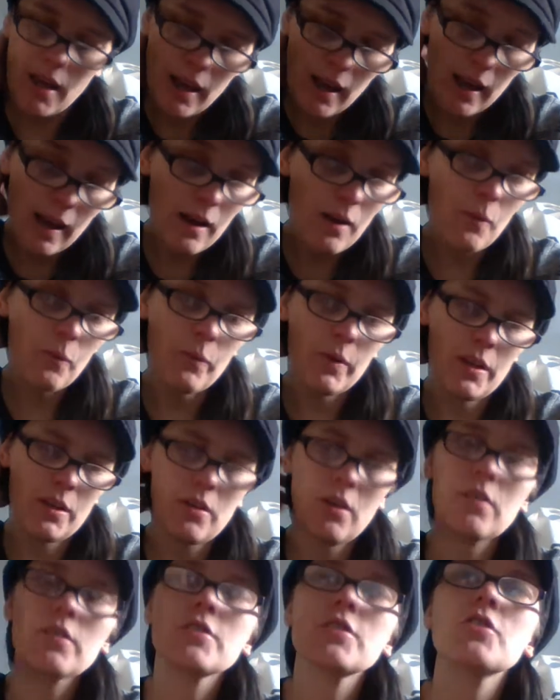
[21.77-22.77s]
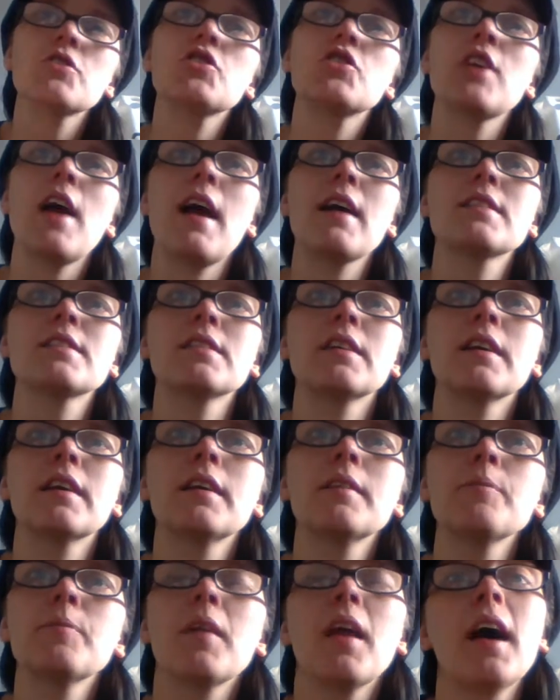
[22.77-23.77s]
And we got to
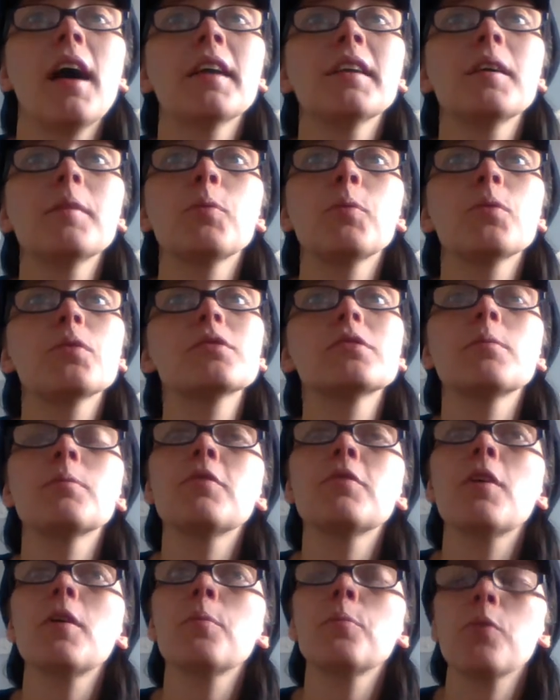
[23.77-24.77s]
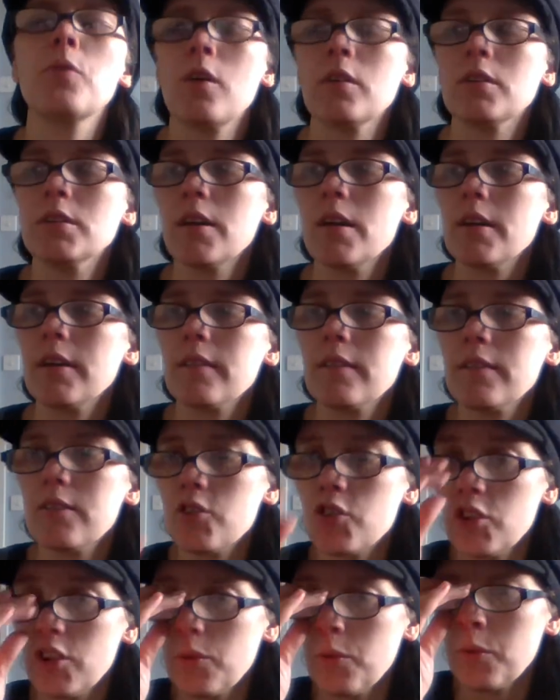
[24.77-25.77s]
chatting and I bought some of her products.
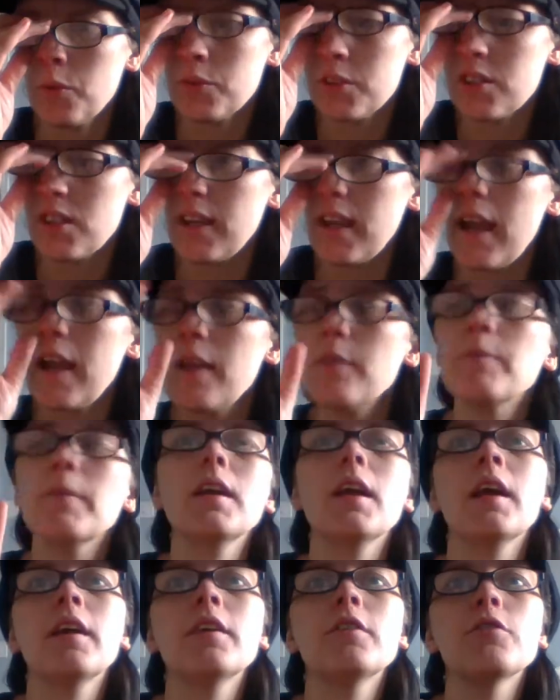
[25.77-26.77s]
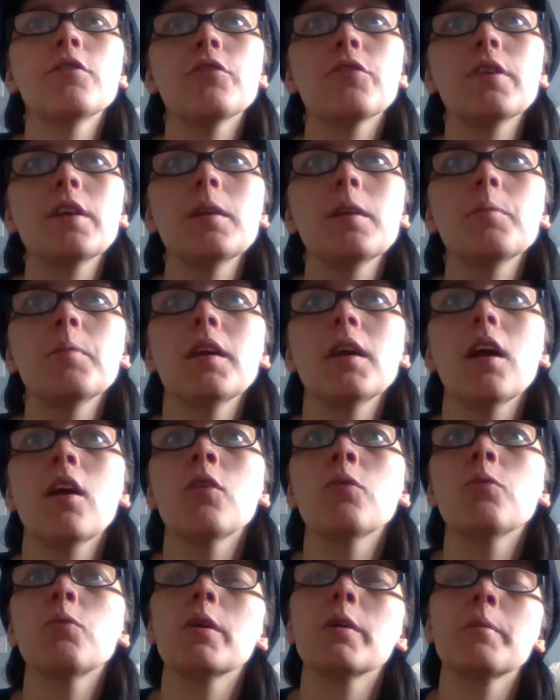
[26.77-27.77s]
She also gave me a freebie
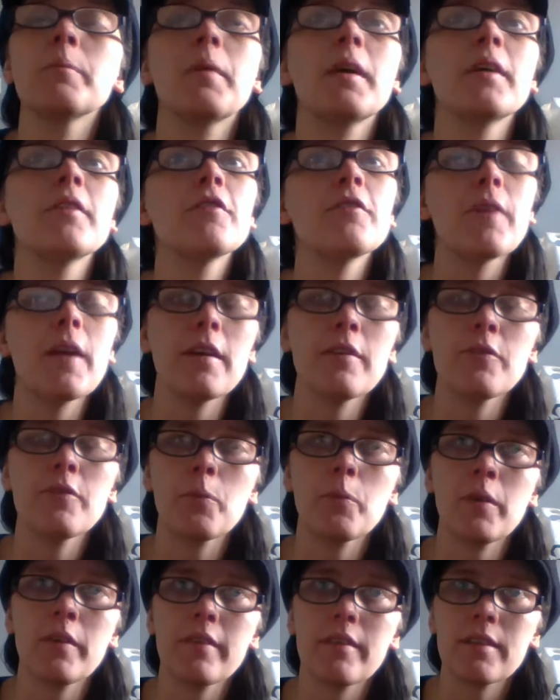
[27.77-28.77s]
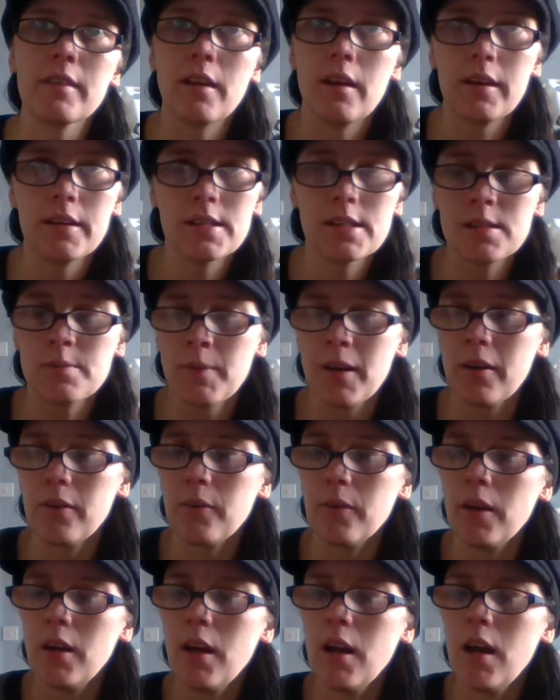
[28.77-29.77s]
of one of my favourite ones that I
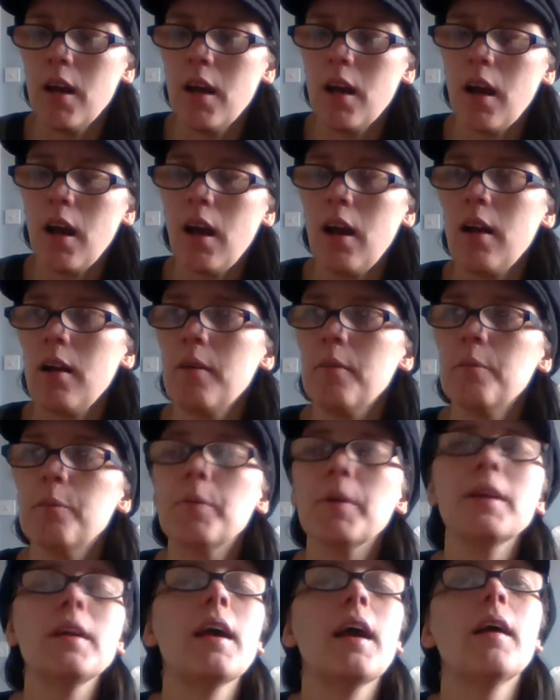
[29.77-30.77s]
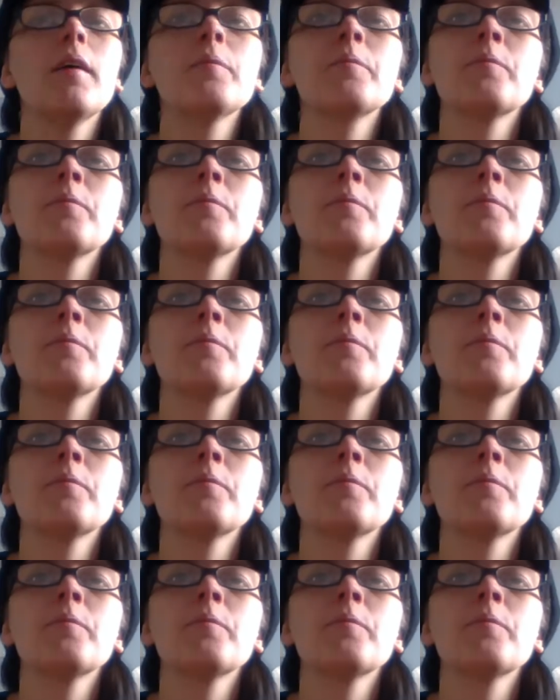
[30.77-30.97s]
smell. Um, but yeah.